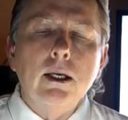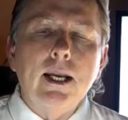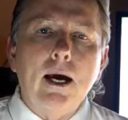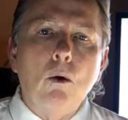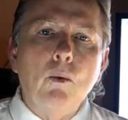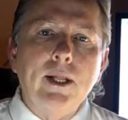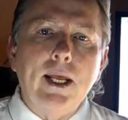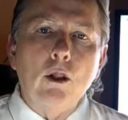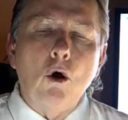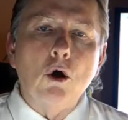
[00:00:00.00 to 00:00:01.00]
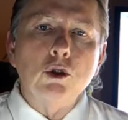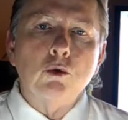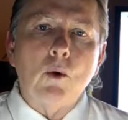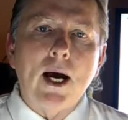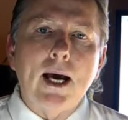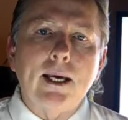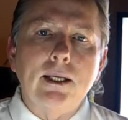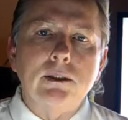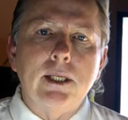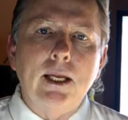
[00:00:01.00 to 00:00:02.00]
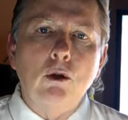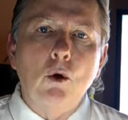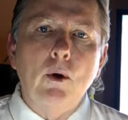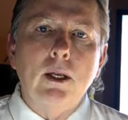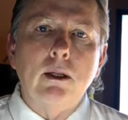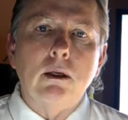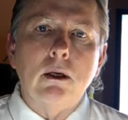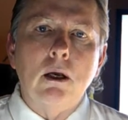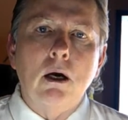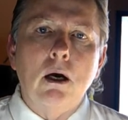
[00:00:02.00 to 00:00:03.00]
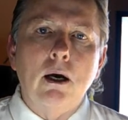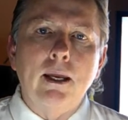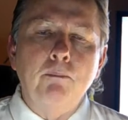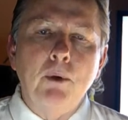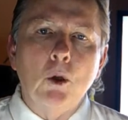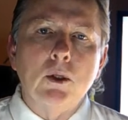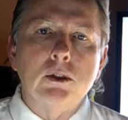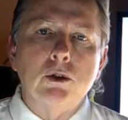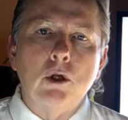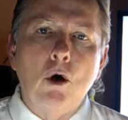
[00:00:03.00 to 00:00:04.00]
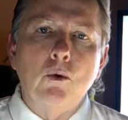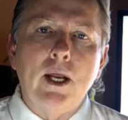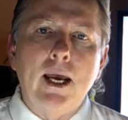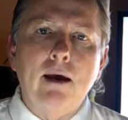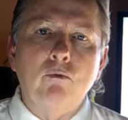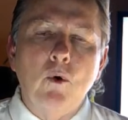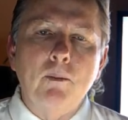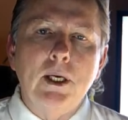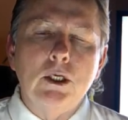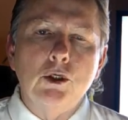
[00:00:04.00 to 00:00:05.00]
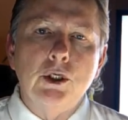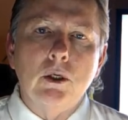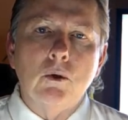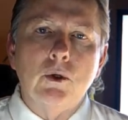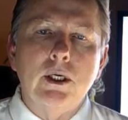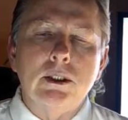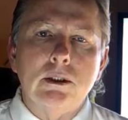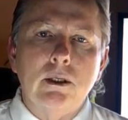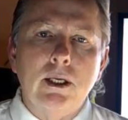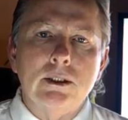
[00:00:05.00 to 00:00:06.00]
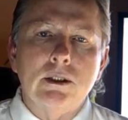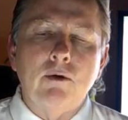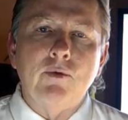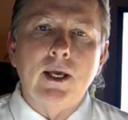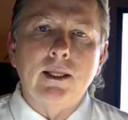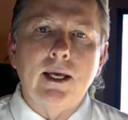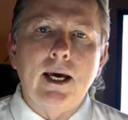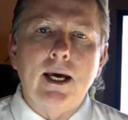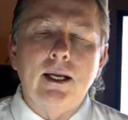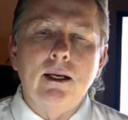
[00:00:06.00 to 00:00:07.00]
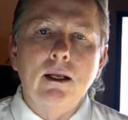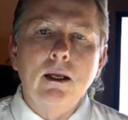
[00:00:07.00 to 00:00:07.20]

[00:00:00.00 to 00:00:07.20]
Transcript: Now, when they launch rockets, they do it in buildings known to have women and children and stuff like that.